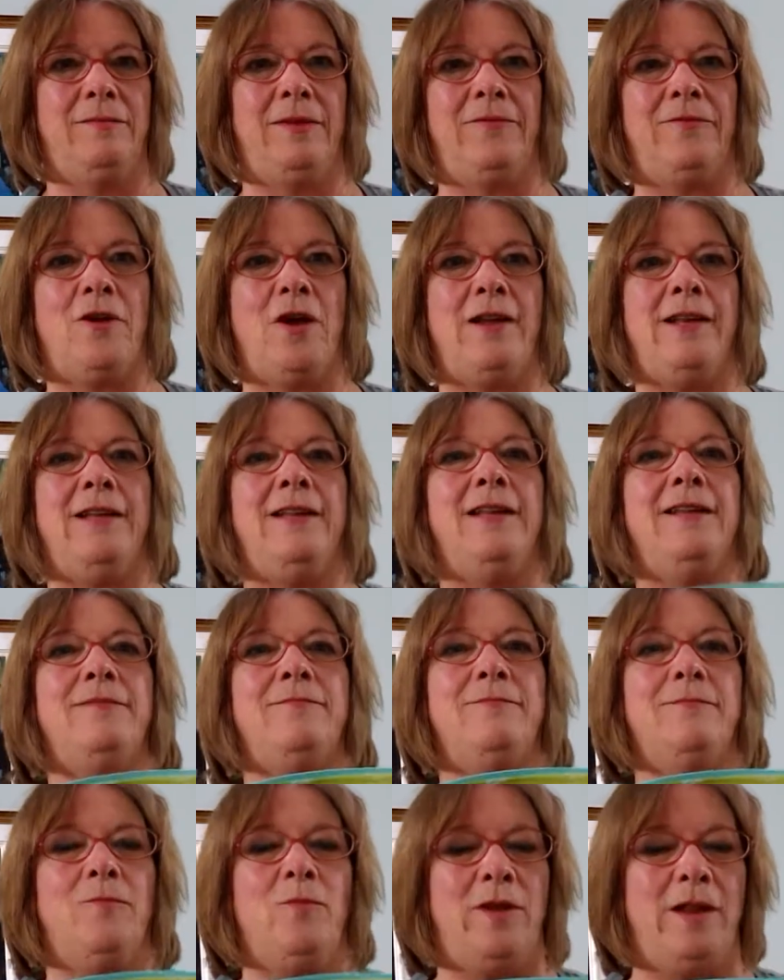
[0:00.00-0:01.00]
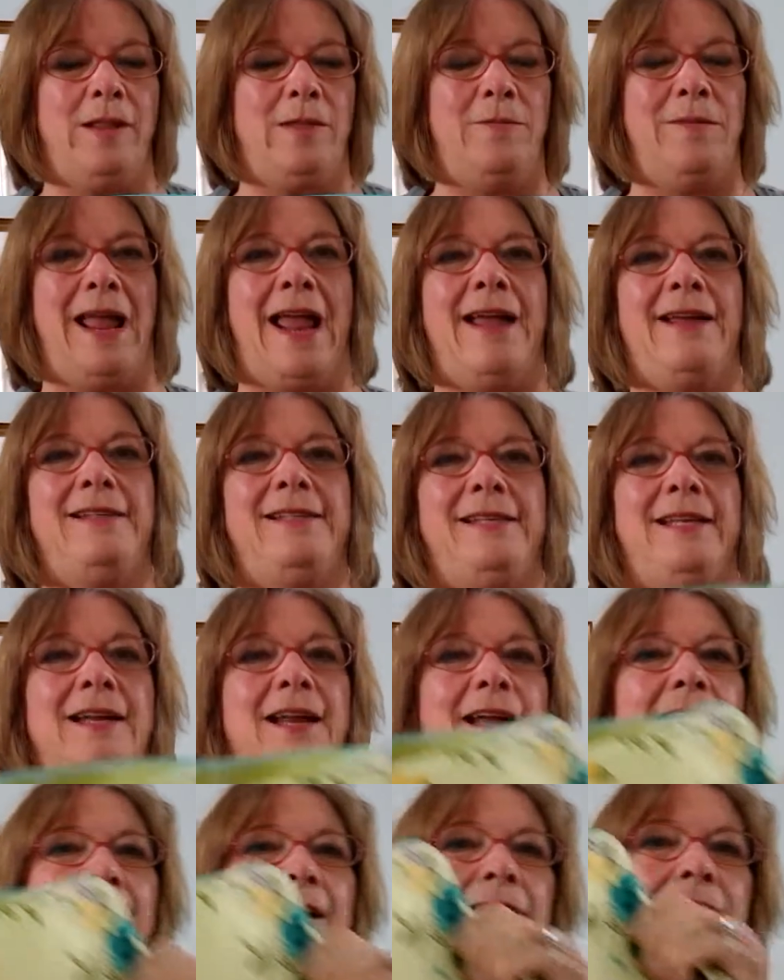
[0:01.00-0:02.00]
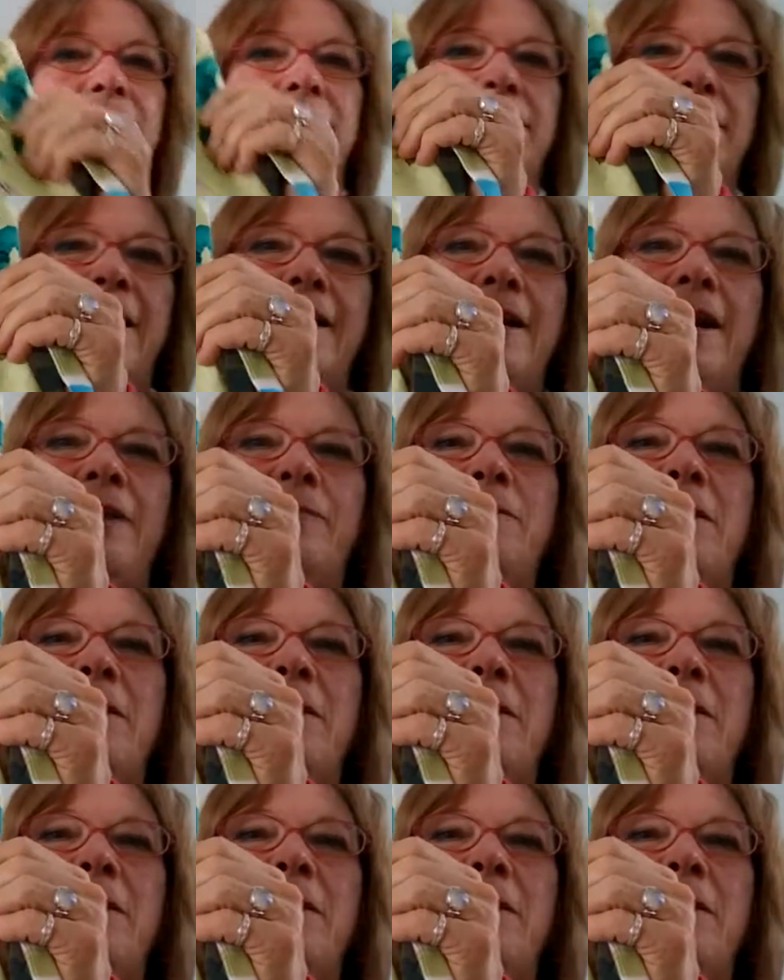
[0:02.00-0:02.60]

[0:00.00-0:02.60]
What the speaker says: got it in one of the bags that I've